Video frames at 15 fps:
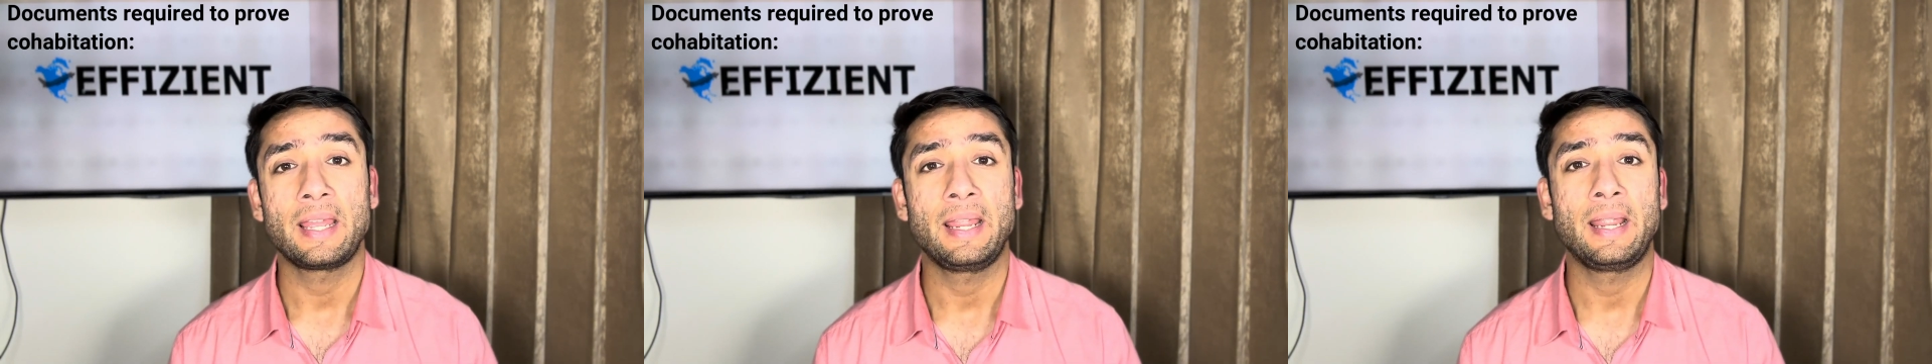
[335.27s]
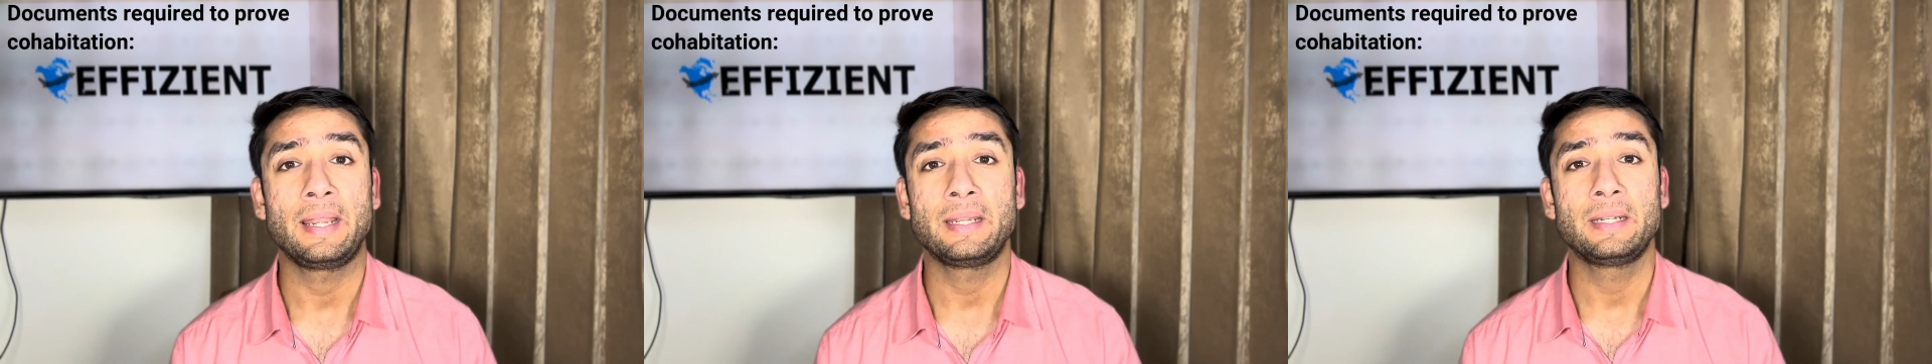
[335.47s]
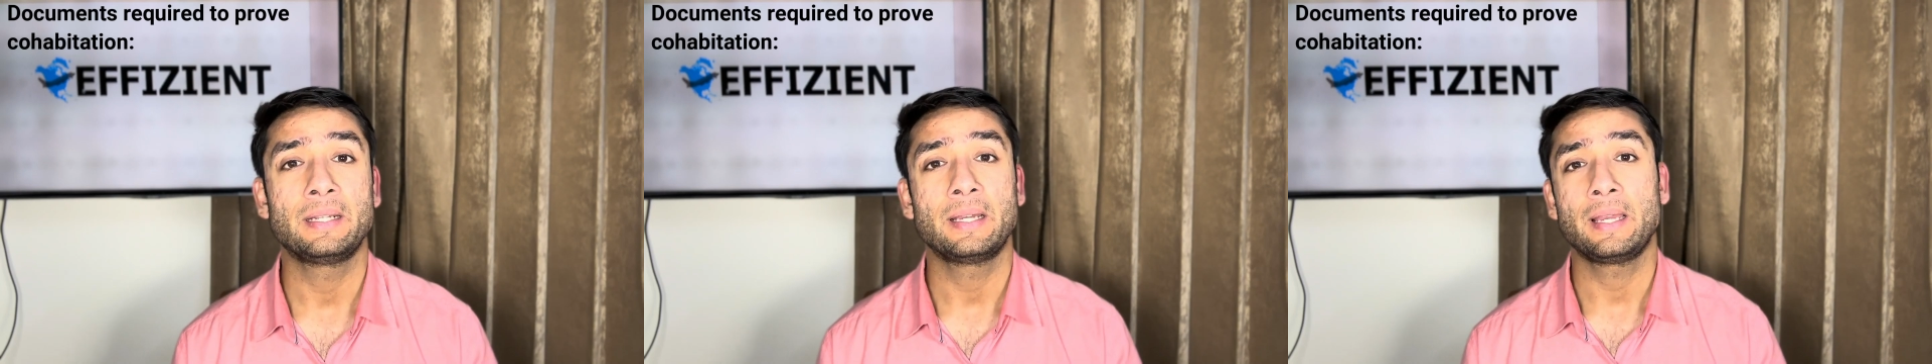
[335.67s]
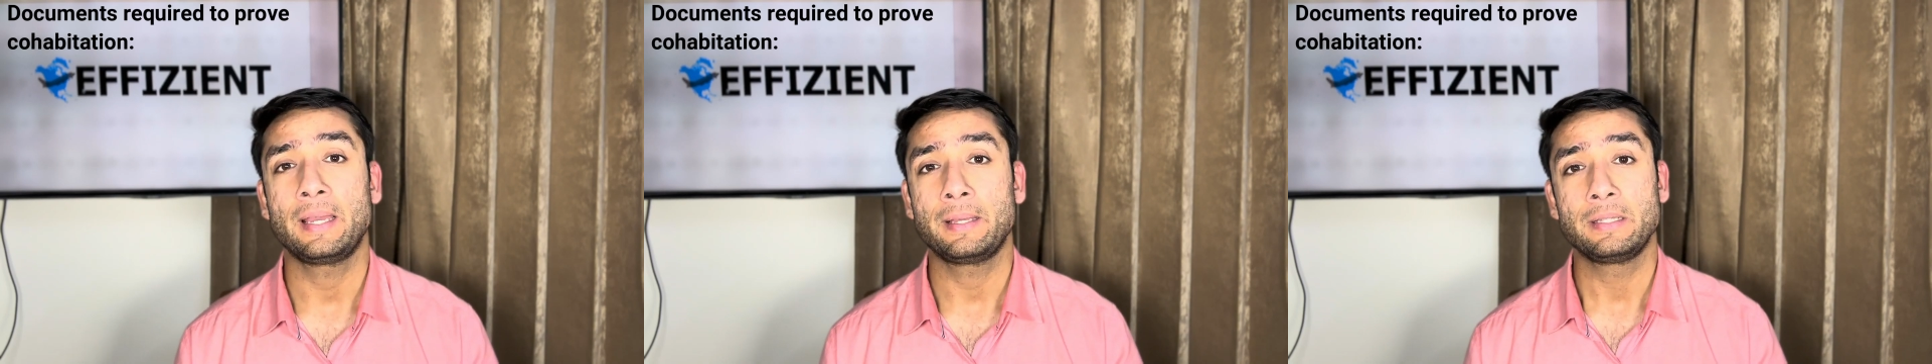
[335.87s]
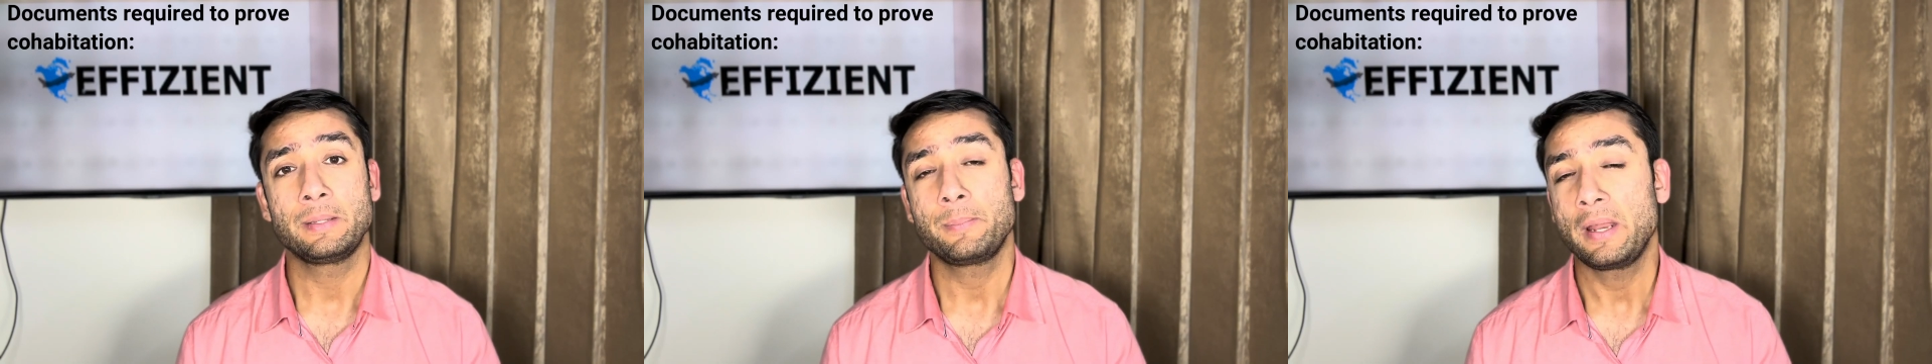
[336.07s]
And
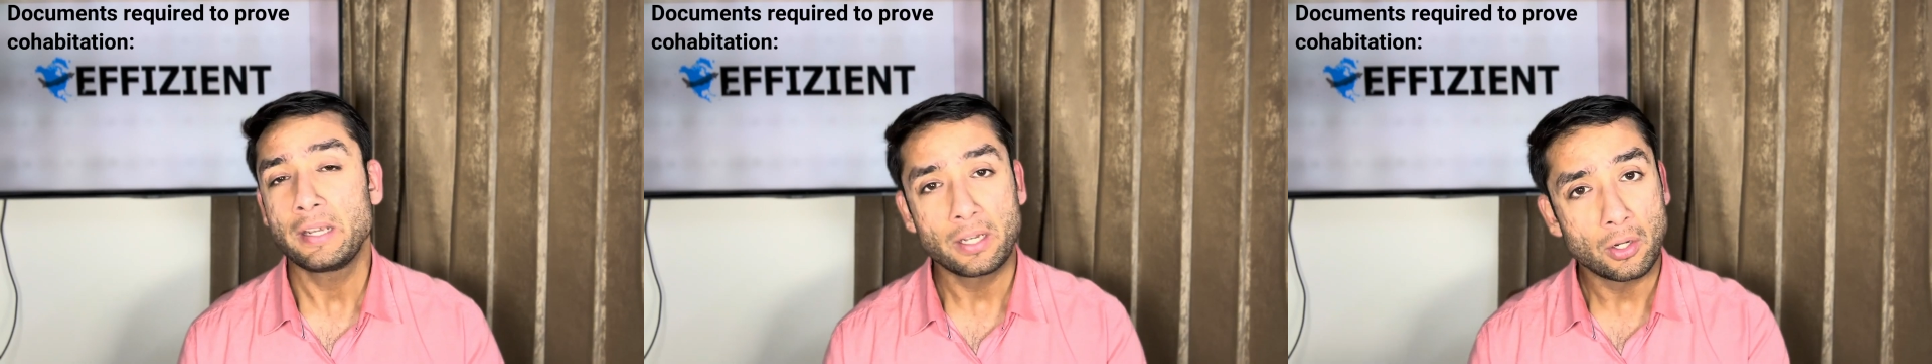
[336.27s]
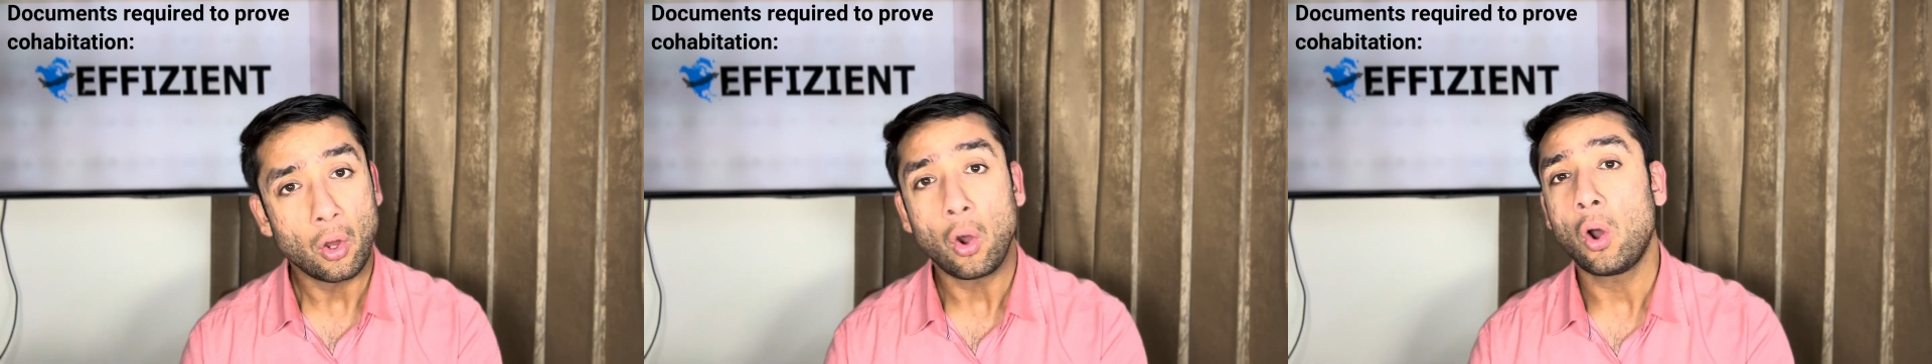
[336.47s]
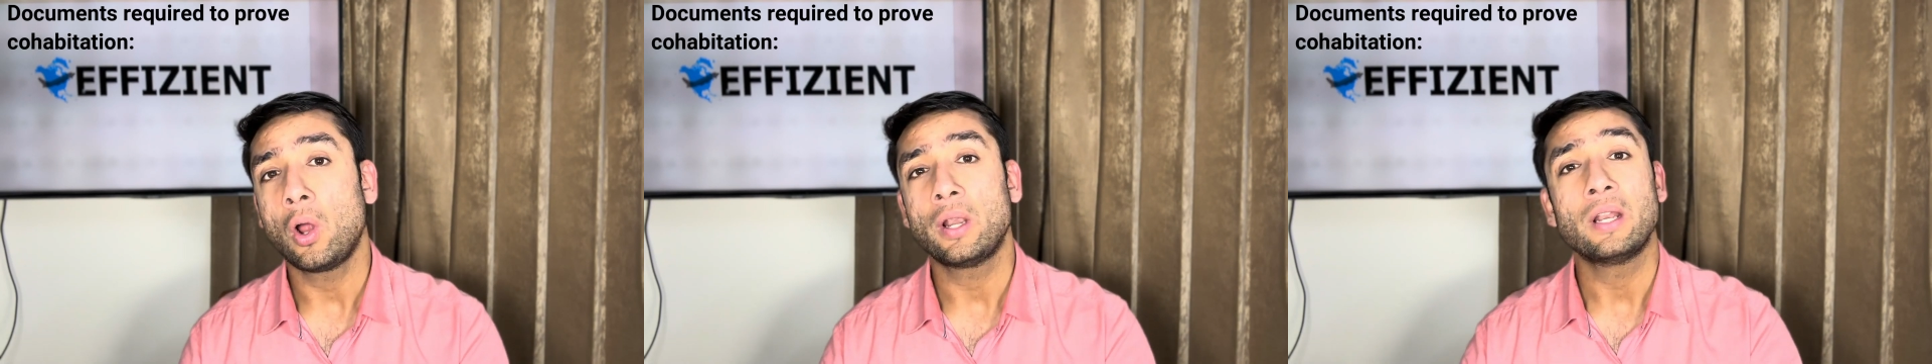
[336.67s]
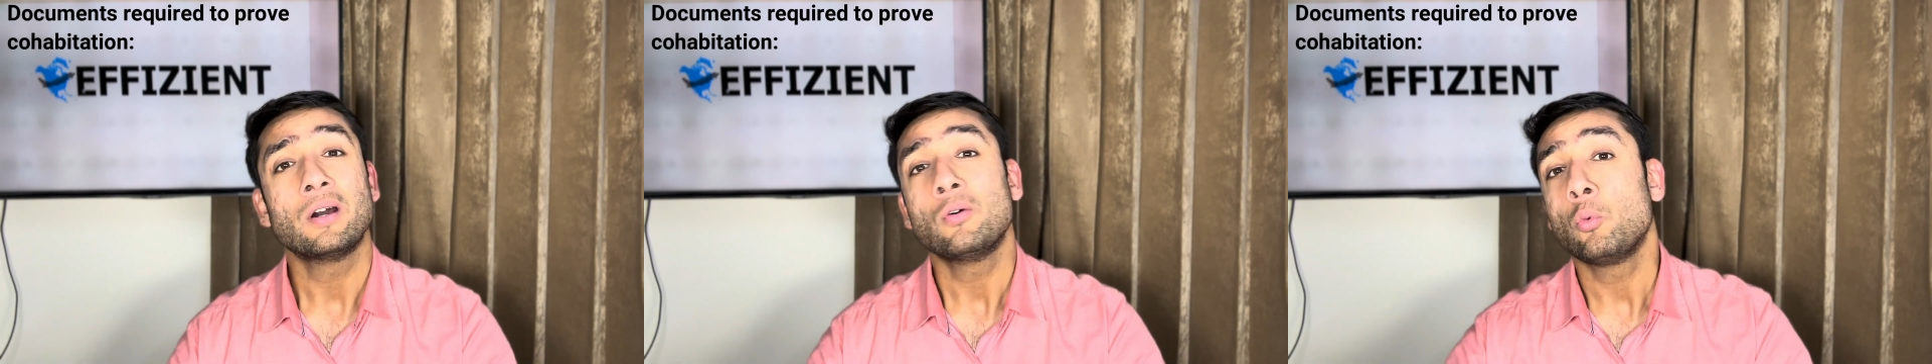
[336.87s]
depending on